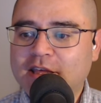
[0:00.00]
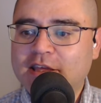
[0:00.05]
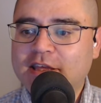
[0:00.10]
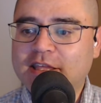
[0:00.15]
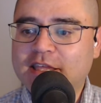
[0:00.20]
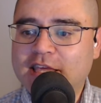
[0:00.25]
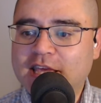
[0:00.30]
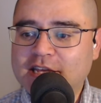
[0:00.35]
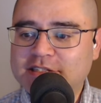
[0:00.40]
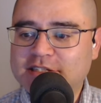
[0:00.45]

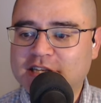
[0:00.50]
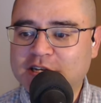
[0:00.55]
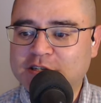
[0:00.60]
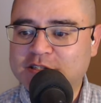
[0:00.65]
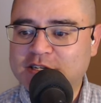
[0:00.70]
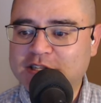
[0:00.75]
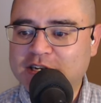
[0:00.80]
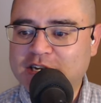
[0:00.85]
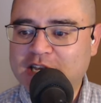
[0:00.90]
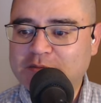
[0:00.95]
Yes, I'll
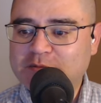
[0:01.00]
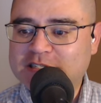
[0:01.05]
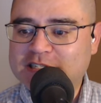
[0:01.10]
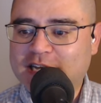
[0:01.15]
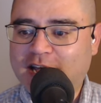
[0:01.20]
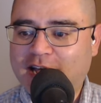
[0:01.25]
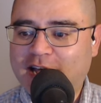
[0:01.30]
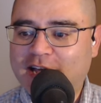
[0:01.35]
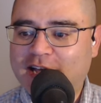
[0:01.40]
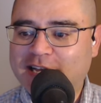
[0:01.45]
say the names
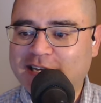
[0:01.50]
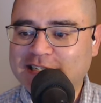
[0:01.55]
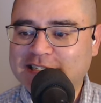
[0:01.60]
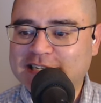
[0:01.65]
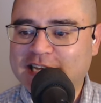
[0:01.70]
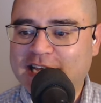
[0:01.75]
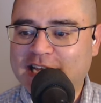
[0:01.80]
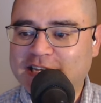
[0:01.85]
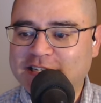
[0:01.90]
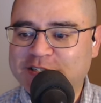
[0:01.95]
Ty,
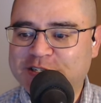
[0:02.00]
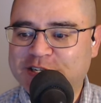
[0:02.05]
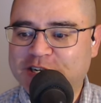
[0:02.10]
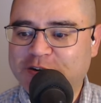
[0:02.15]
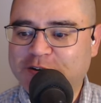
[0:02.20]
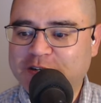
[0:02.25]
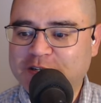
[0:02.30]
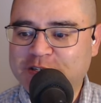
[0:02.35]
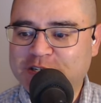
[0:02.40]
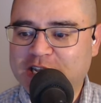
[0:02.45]
Dazz,
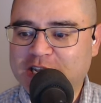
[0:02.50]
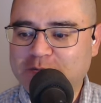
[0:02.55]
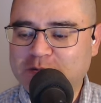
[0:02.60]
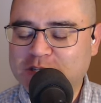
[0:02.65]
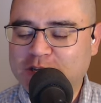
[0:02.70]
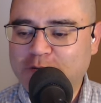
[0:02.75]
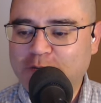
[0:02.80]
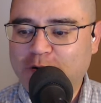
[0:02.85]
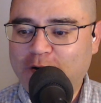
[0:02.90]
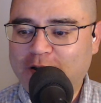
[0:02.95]
Jared, James,
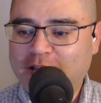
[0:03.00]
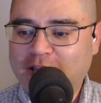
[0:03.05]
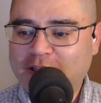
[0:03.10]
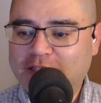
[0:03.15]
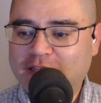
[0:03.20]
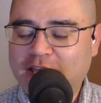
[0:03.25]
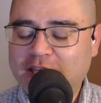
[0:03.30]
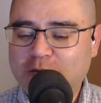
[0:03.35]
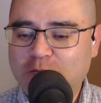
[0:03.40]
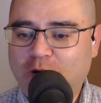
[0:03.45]
and Rohan.
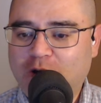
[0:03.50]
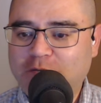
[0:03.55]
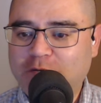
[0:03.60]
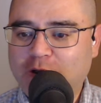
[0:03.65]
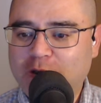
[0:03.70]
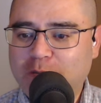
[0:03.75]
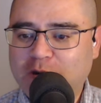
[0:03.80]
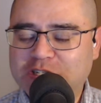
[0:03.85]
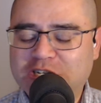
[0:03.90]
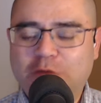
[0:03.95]
Thank you all
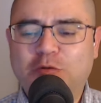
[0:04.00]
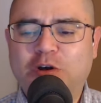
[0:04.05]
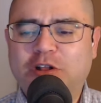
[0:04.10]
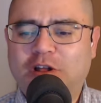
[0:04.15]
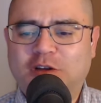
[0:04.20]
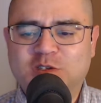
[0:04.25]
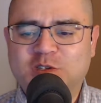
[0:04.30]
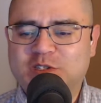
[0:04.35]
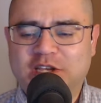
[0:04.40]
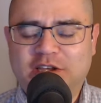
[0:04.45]
very much. I will
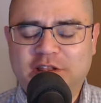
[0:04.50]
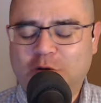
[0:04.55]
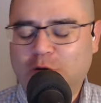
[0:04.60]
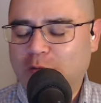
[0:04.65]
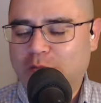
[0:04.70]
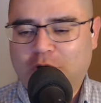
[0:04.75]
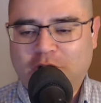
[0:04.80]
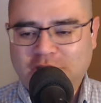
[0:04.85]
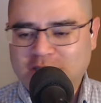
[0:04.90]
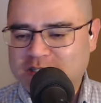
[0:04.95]
also say there were
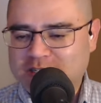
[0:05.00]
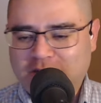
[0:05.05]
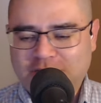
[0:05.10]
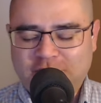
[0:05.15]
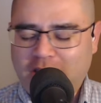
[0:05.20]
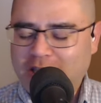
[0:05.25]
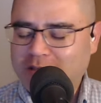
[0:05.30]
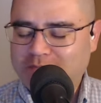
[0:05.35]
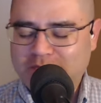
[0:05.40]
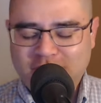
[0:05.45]
probably stuff
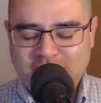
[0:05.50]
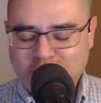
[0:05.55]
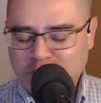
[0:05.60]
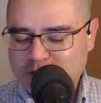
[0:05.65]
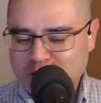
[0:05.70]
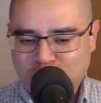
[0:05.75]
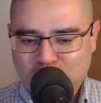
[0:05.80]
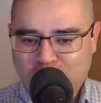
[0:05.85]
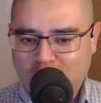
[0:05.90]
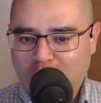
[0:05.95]
like
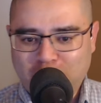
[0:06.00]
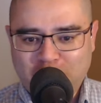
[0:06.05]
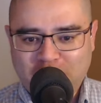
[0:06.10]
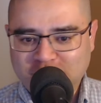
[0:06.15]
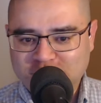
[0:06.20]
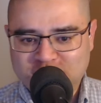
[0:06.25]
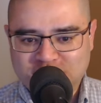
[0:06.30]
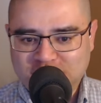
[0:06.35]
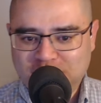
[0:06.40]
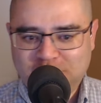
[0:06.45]
YouTube
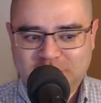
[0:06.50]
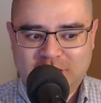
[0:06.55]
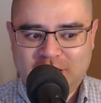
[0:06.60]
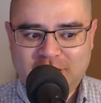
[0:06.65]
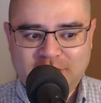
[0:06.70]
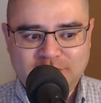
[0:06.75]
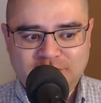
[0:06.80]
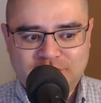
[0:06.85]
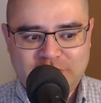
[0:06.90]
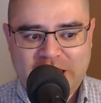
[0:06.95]
comments and,
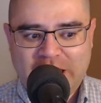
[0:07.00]
and yeah.